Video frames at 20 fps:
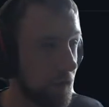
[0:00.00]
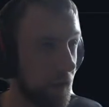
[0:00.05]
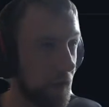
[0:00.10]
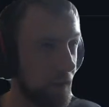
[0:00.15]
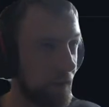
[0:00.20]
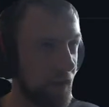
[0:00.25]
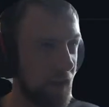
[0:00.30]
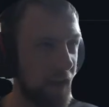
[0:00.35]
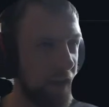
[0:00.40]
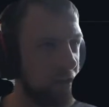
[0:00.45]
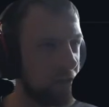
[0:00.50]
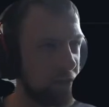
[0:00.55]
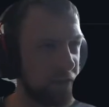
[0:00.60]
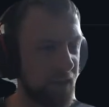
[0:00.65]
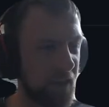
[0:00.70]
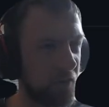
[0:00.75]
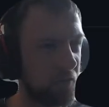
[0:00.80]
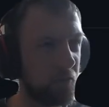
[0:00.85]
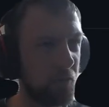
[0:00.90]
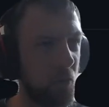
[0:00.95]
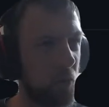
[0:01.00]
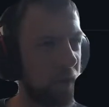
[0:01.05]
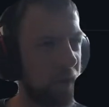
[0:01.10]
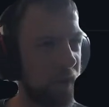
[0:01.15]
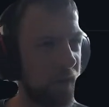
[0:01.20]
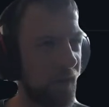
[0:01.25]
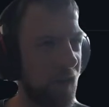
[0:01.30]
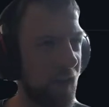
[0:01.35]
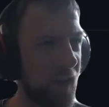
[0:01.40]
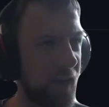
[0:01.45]
and then edge is like
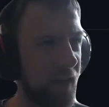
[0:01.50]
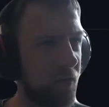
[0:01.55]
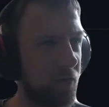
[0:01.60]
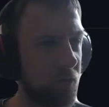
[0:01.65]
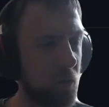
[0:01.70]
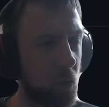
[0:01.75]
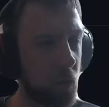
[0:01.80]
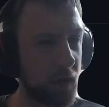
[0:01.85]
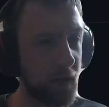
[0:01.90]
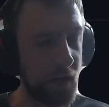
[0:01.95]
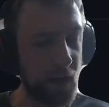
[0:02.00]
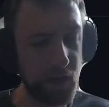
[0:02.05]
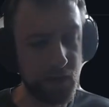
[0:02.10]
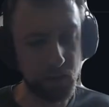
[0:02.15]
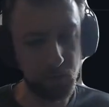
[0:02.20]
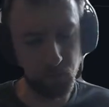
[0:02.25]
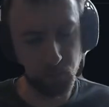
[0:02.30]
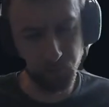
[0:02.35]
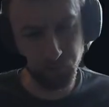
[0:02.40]
48 or 49.